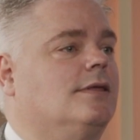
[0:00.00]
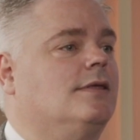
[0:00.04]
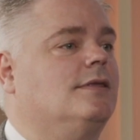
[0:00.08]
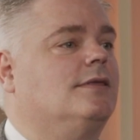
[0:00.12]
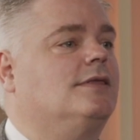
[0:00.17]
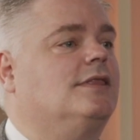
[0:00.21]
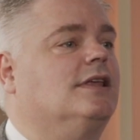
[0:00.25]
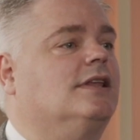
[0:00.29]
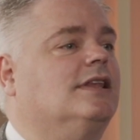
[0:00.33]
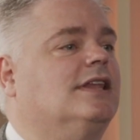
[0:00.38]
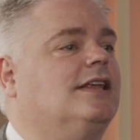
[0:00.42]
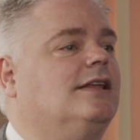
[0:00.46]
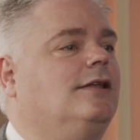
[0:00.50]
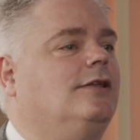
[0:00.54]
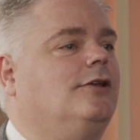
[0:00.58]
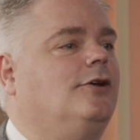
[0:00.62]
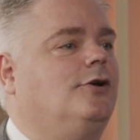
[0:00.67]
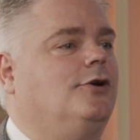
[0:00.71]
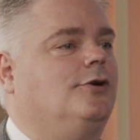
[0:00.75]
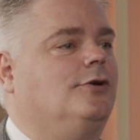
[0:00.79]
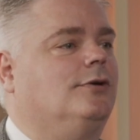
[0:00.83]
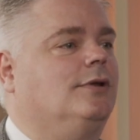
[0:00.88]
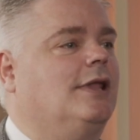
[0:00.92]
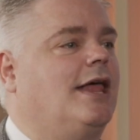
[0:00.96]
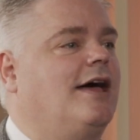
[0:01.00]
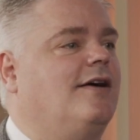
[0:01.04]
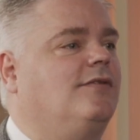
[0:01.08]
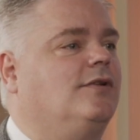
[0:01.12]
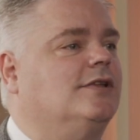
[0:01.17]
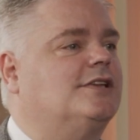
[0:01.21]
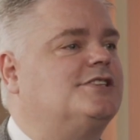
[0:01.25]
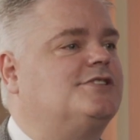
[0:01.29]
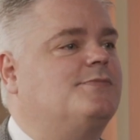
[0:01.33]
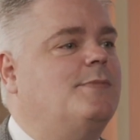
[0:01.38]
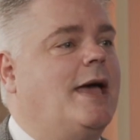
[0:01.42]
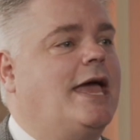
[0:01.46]
The Little Learner level
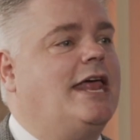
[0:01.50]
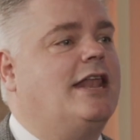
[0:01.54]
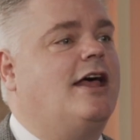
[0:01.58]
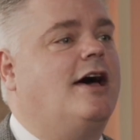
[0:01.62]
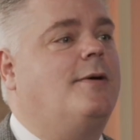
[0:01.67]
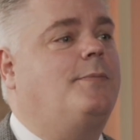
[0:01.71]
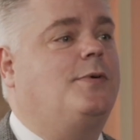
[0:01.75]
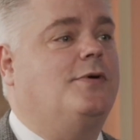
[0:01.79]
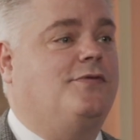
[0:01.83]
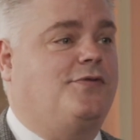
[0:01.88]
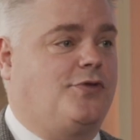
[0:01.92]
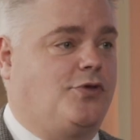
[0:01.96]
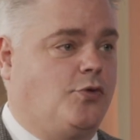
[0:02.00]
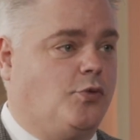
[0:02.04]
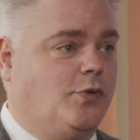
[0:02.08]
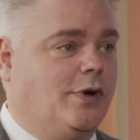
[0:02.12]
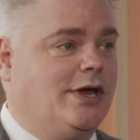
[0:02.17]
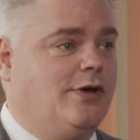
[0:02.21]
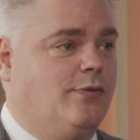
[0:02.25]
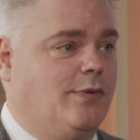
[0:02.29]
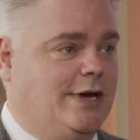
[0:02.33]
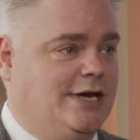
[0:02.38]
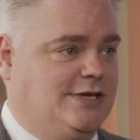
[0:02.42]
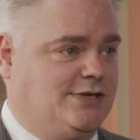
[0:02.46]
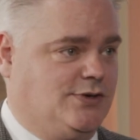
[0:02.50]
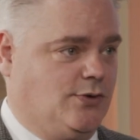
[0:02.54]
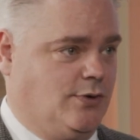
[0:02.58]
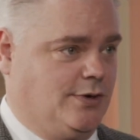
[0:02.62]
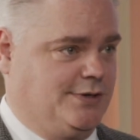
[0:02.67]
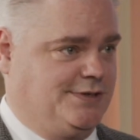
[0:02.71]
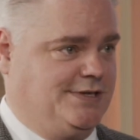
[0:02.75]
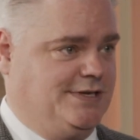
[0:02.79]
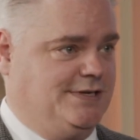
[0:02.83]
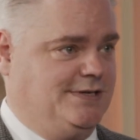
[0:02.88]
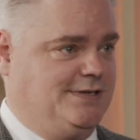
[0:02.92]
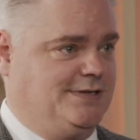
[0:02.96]
is made up of 3
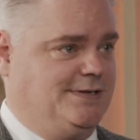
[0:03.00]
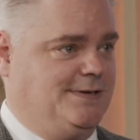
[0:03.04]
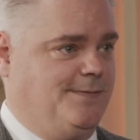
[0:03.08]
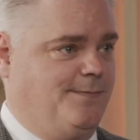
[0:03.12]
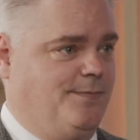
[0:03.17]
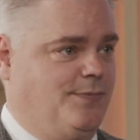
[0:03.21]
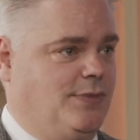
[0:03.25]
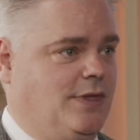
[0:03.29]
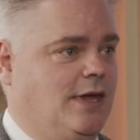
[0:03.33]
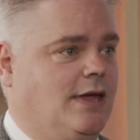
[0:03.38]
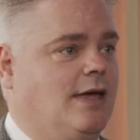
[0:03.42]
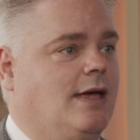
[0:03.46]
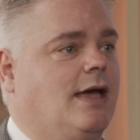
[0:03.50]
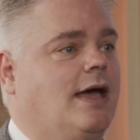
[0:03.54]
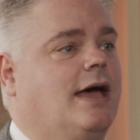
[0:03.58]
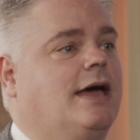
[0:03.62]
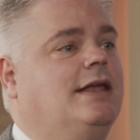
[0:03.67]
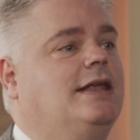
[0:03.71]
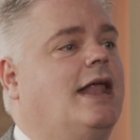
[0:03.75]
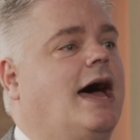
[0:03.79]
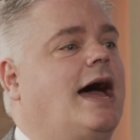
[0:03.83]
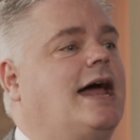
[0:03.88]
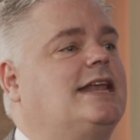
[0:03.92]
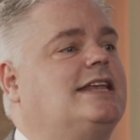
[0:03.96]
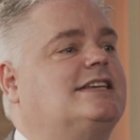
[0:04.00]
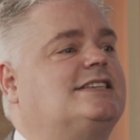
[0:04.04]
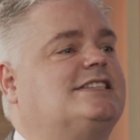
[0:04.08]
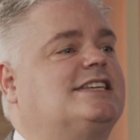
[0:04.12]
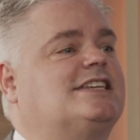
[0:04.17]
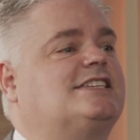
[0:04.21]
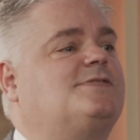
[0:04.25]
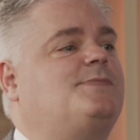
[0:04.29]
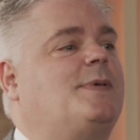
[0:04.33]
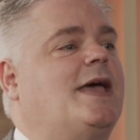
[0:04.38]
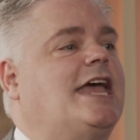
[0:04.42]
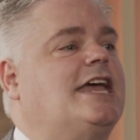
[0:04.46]
resources. A
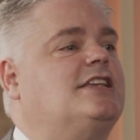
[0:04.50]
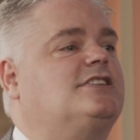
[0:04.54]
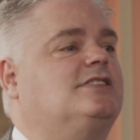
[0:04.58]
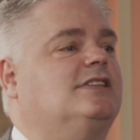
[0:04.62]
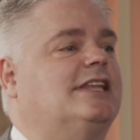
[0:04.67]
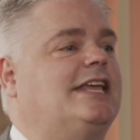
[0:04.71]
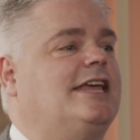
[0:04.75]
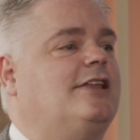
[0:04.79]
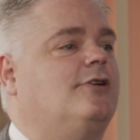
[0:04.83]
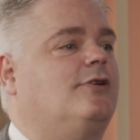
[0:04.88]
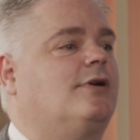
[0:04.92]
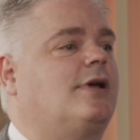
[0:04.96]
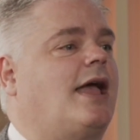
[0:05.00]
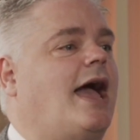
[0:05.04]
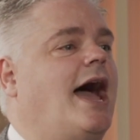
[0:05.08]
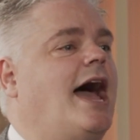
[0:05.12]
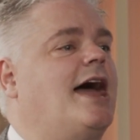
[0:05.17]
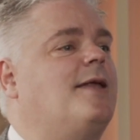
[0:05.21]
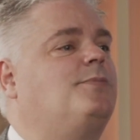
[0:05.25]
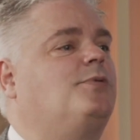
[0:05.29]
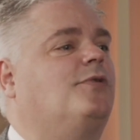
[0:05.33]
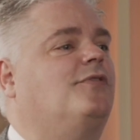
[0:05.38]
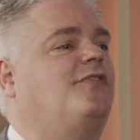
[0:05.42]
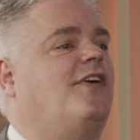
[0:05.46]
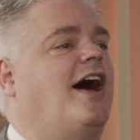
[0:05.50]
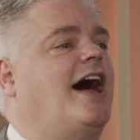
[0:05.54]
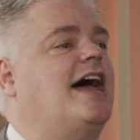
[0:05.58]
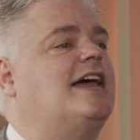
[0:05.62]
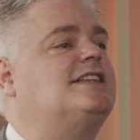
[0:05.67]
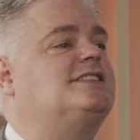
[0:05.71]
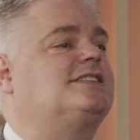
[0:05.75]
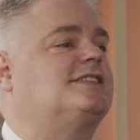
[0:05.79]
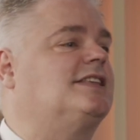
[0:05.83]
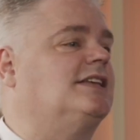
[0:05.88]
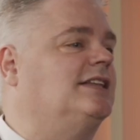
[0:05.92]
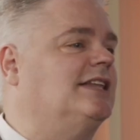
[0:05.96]
96-page leader guide
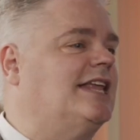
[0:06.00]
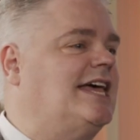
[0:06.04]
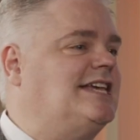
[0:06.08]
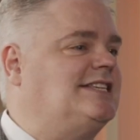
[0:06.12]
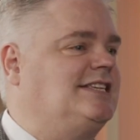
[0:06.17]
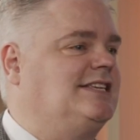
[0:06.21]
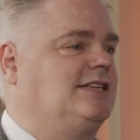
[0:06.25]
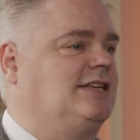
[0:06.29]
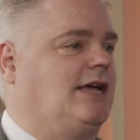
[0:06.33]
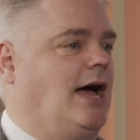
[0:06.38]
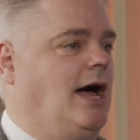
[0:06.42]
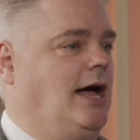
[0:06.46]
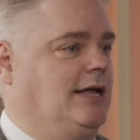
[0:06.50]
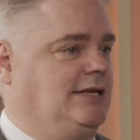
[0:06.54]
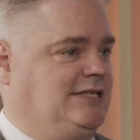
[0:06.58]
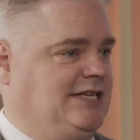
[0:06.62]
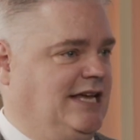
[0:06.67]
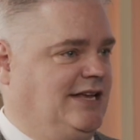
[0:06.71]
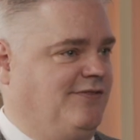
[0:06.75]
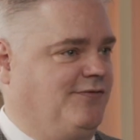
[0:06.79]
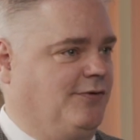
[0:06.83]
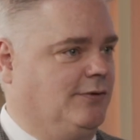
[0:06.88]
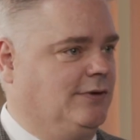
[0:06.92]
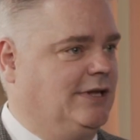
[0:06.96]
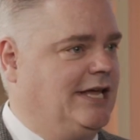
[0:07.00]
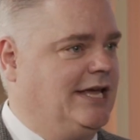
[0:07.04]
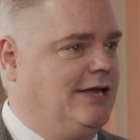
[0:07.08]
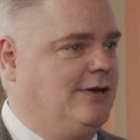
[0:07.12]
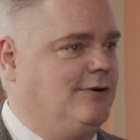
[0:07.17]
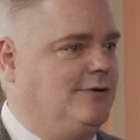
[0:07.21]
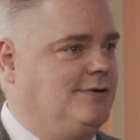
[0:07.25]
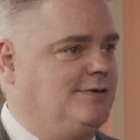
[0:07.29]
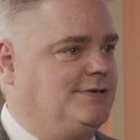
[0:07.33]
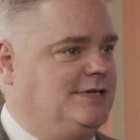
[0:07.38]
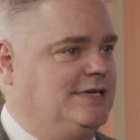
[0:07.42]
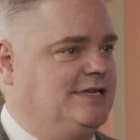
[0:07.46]
provides the lesson content for
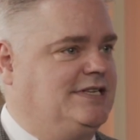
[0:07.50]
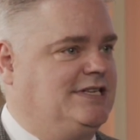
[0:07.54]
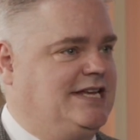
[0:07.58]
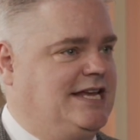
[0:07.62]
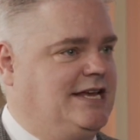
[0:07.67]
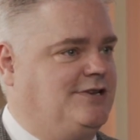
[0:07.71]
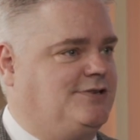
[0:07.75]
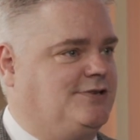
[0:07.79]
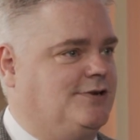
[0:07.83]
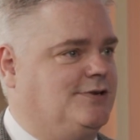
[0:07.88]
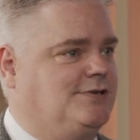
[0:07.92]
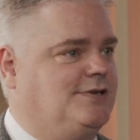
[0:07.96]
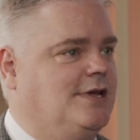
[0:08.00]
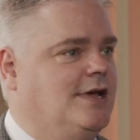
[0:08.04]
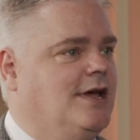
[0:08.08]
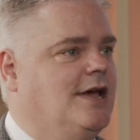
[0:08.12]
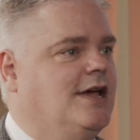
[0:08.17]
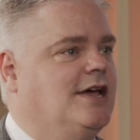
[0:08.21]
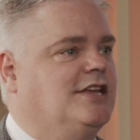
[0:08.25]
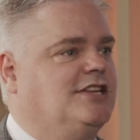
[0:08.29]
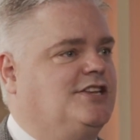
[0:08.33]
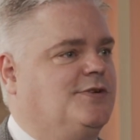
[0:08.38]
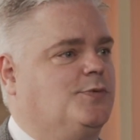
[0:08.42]
leaders and teachers to